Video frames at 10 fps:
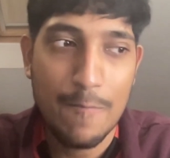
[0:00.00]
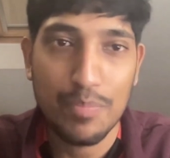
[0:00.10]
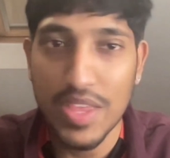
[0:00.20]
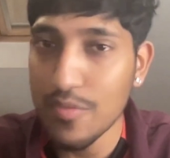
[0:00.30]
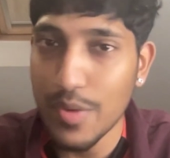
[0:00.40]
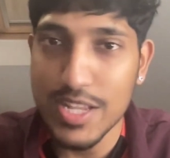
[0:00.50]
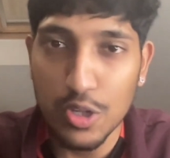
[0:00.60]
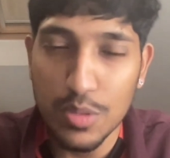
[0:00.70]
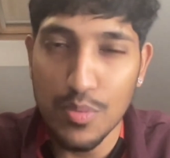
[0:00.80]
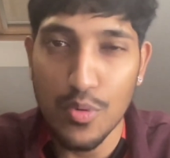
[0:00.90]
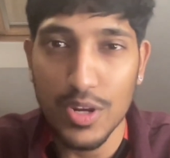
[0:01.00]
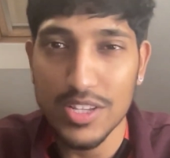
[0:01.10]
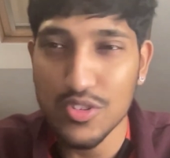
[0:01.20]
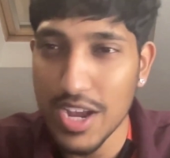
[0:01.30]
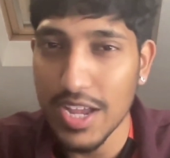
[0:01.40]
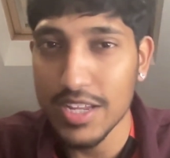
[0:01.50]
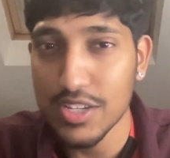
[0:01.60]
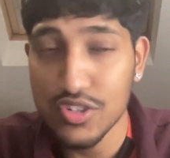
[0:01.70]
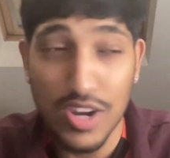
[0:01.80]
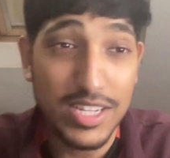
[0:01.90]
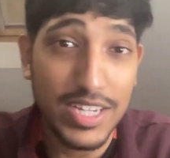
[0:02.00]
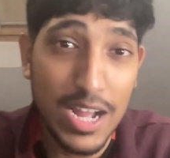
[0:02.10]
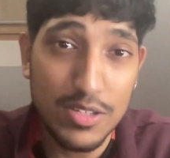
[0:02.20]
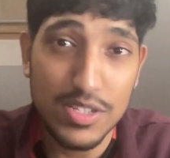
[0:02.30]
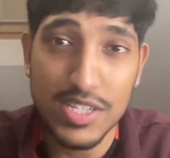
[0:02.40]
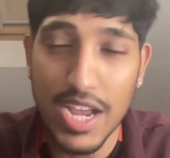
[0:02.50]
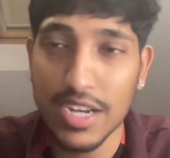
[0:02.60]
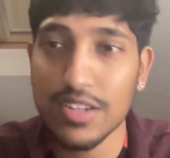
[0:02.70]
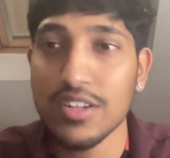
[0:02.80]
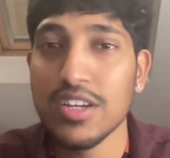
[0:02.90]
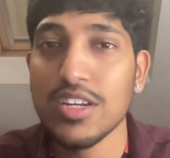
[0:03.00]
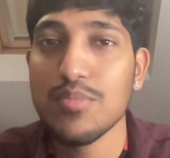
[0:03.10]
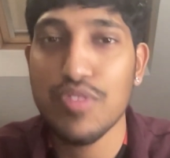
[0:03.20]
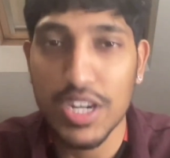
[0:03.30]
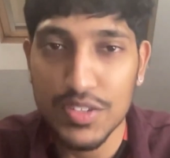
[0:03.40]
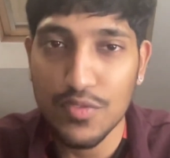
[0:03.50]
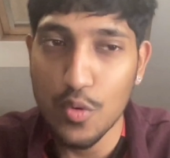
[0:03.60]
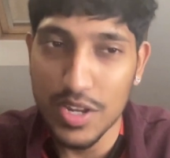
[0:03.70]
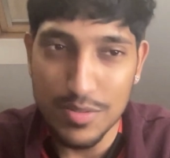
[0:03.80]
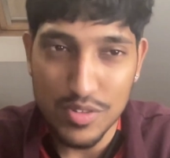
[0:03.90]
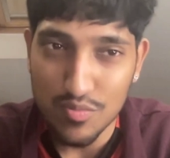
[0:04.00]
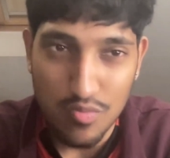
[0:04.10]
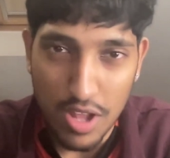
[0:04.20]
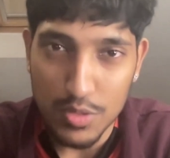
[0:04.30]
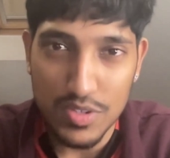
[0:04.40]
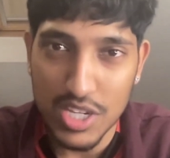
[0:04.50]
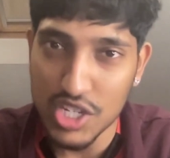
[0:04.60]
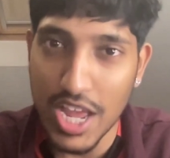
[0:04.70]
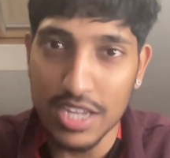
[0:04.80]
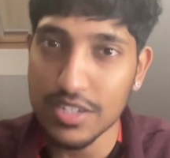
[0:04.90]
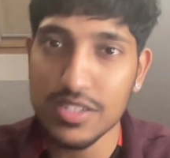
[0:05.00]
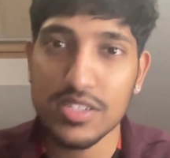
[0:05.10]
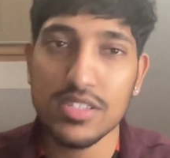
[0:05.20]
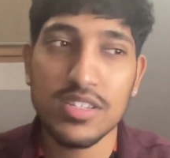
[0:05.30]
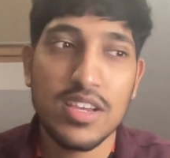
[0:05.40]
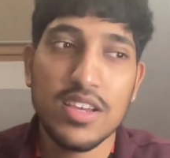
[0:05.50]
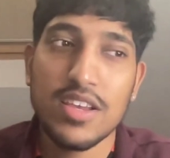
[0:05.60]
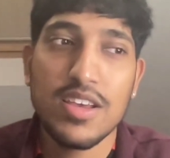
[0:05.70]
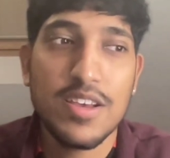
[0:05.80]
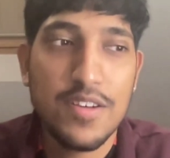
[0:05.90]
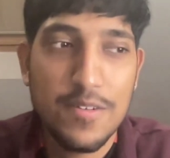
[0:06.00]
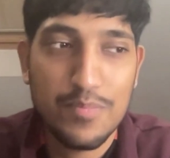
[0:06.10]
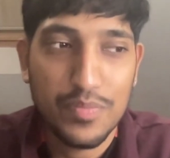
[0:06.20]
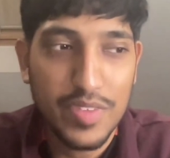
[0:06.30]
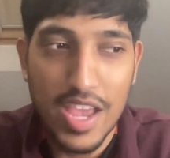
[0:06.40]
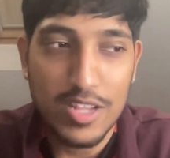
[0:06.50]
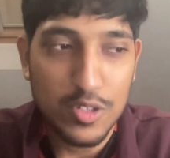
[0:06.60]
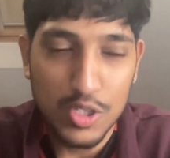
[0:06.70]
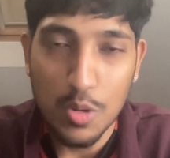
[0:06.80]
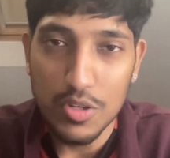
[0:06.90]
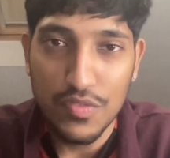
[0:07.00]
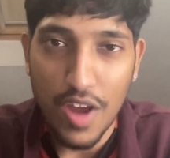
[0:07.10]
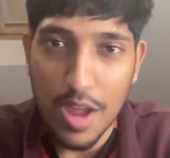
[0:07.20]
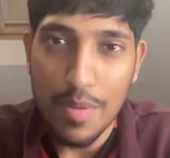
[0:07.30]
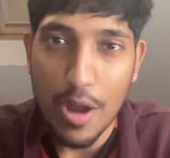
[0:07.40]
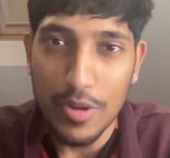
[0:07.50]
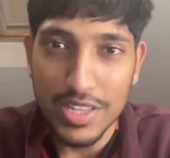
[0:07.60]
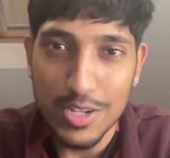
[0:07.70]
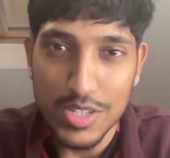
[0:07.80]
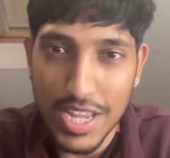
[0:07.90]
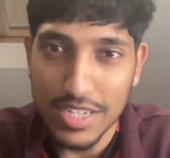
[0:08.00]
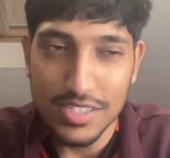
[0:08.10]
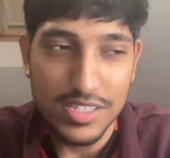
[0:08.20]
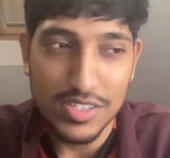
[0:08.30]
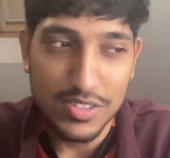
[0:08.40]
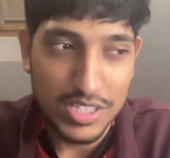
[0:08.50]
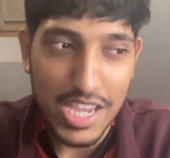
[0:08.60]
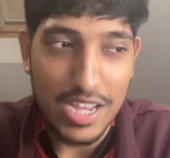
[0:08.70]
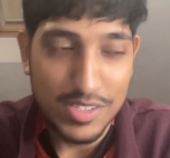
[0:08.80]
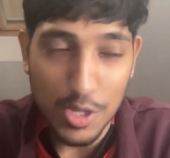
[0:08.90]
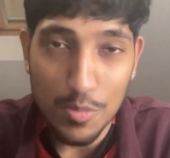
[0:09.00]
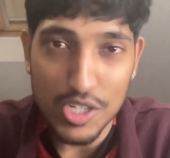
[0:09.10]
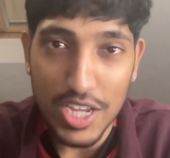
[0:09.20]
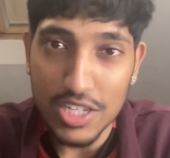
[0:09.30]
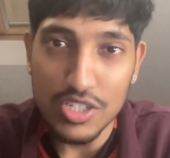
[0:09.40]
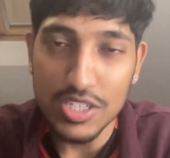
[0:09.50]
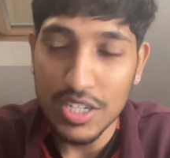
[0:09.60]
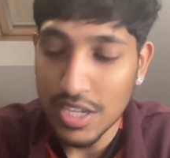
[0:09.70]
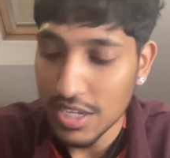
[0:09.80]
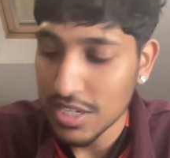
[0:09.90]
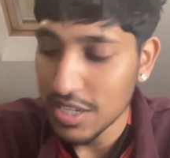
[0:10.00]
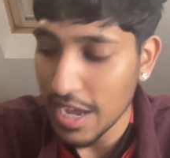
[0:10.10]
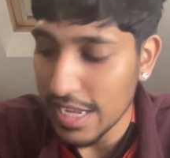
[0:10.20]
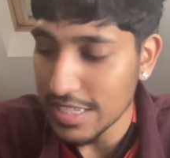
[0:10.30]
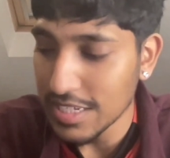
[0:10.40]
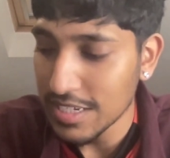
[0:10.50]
Even when he's on the ball and he's trying to counter-attack and bring us forward, he just runs with such elegance. And yeah, he's got so much firepower in those legs, and he's so much energy. And